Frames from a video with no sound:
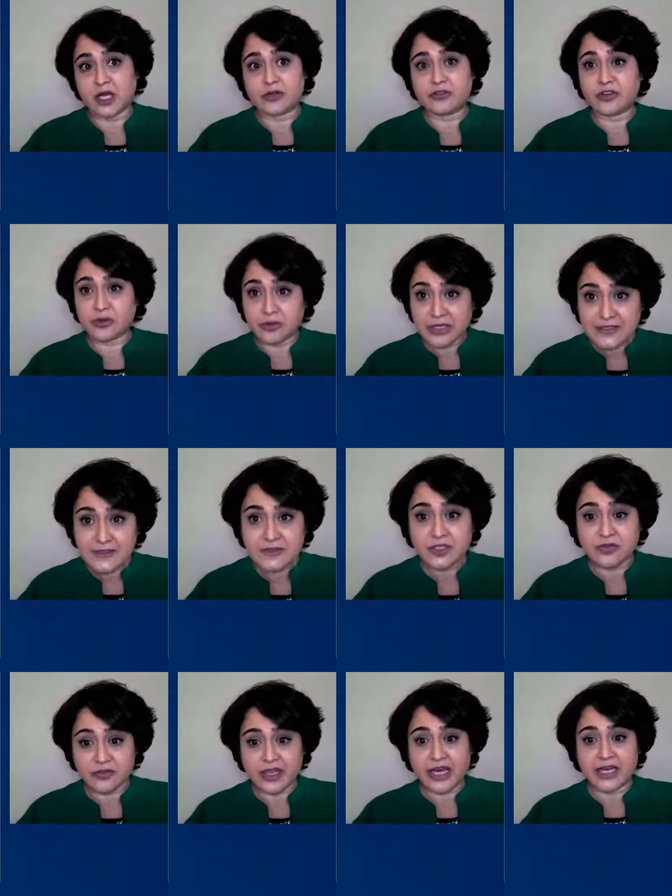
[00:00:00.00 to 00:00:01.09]
The rest
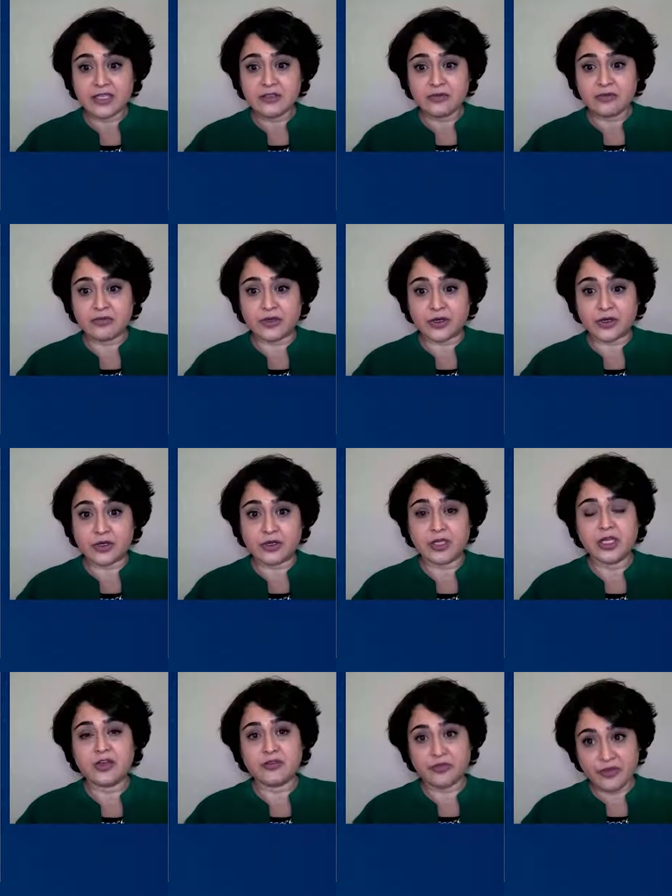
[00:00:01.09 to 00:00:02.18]
of that were
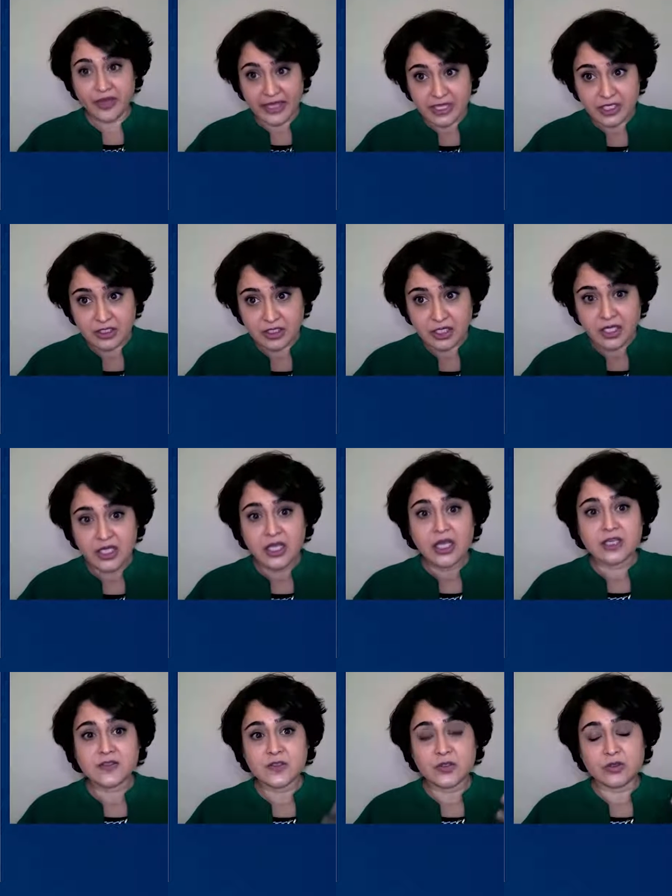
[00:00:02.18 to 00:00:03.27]
fake.
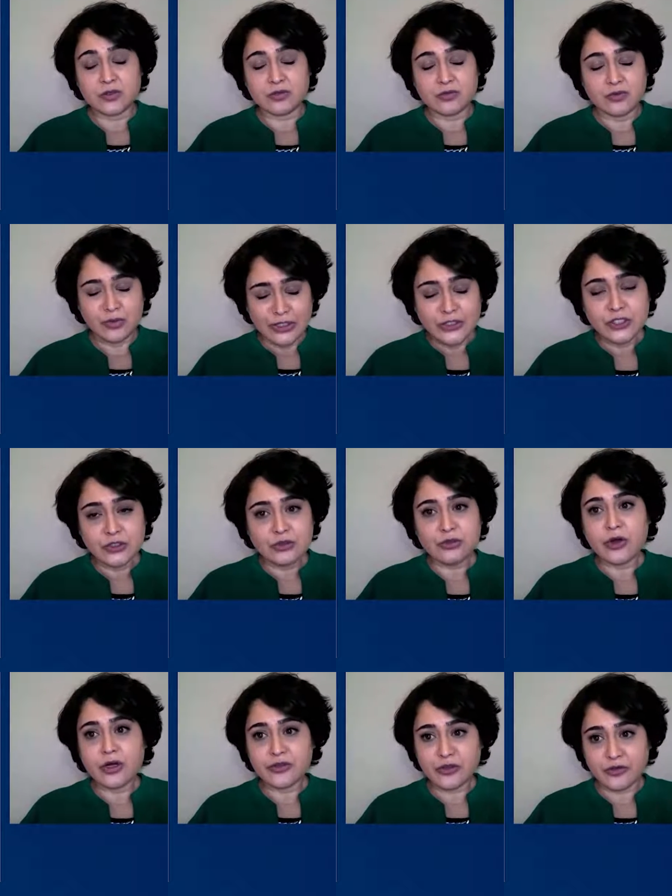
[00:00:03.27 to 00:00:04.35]
So 22
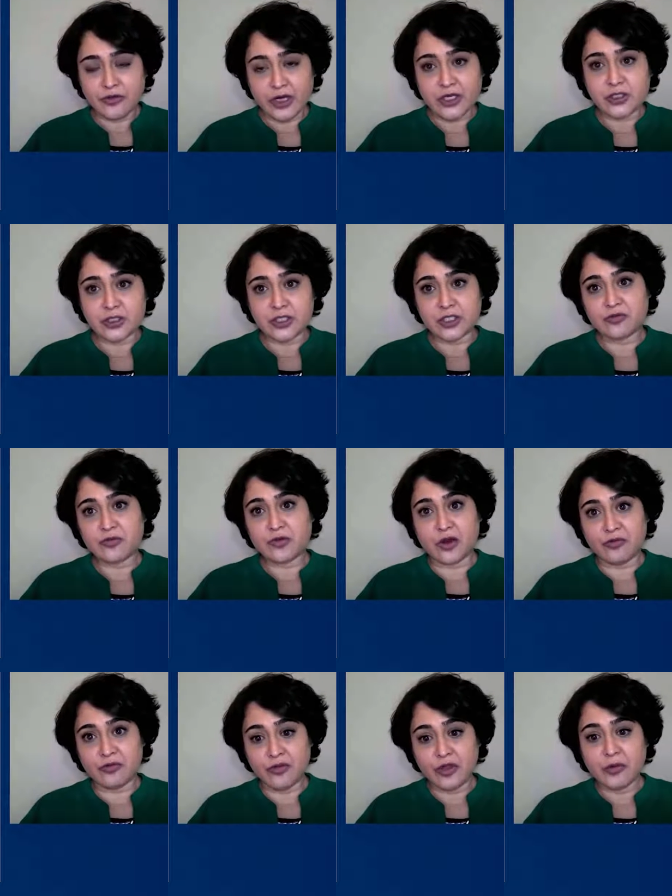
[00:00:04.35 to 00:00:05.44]
out of 100 for a
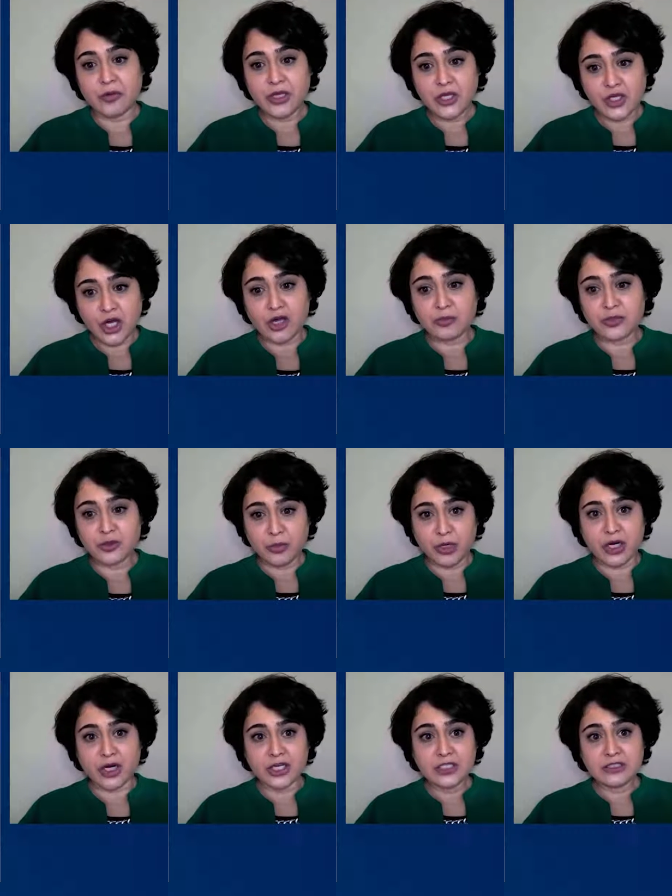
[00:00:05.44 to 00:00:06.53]
very common
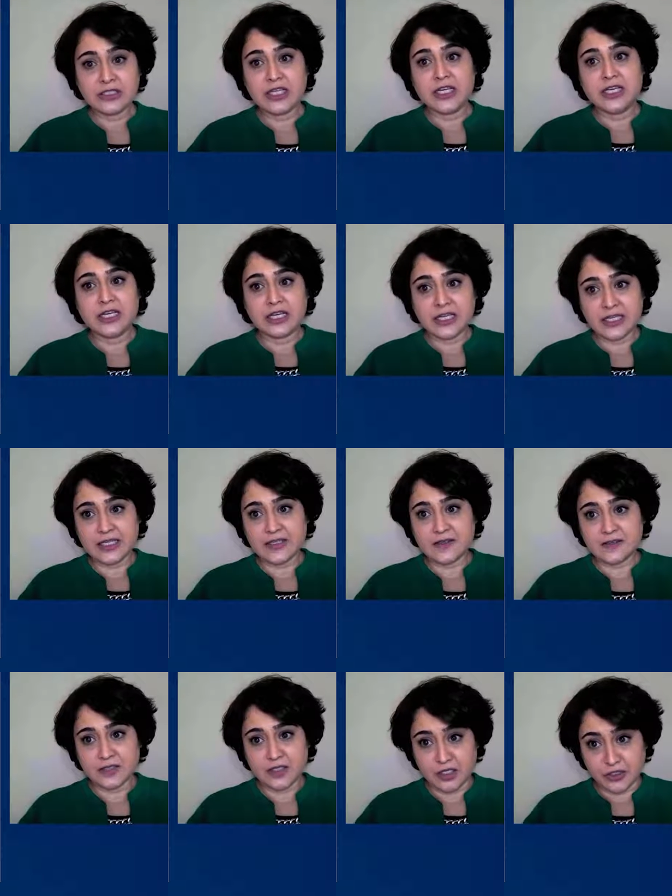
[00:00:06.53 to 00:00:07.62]
part is
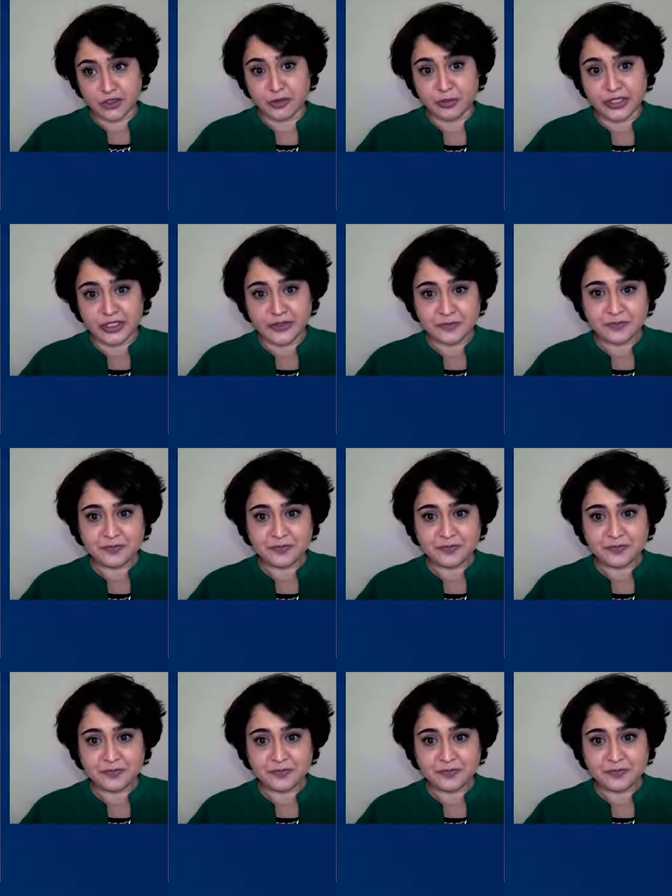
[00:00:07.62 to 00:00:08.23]
alarming.